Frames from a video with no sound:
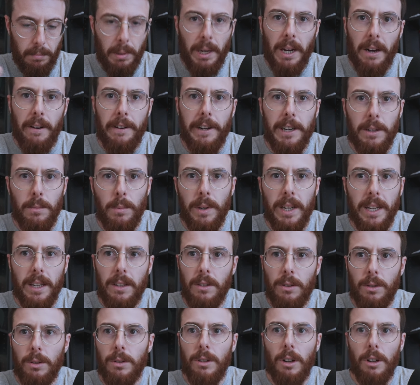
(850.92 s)
period
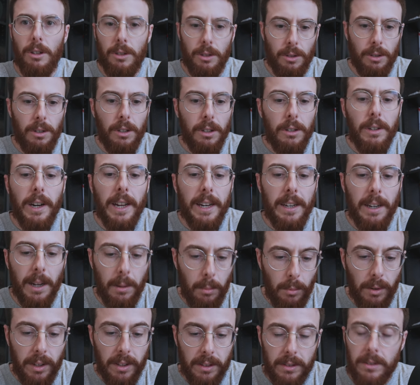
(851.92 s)
where who knows who you could end
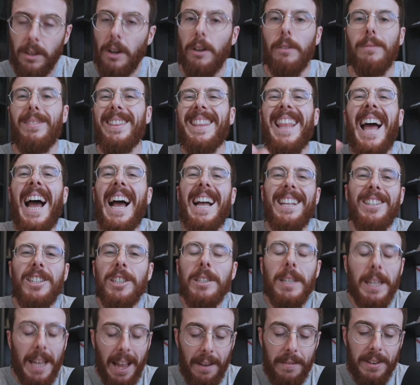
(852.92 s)
up with. So that
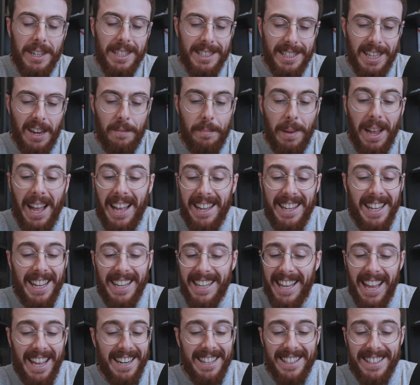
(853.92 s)
just having a safe bet. And
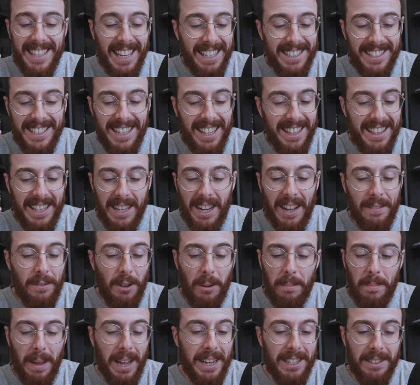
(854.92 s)
again, that's the other thing. I've
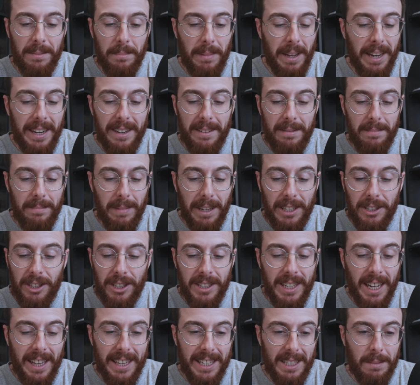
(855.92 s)
not
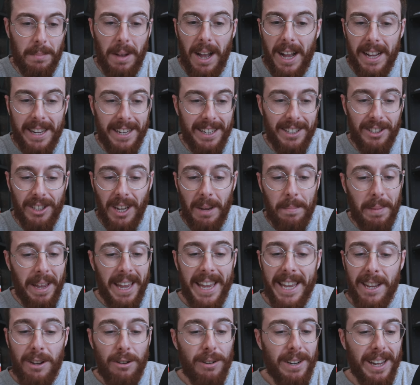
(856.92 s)
mentioned Alex Marquez yet, but
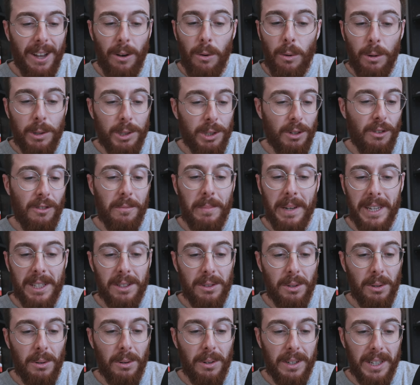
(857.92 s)
he could also have
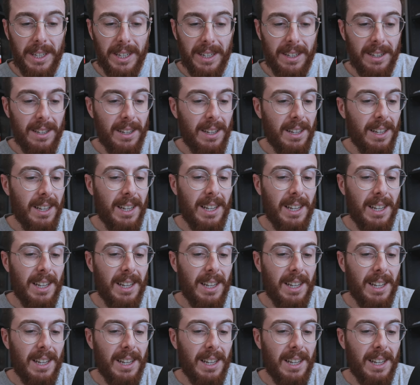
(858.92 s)
been talking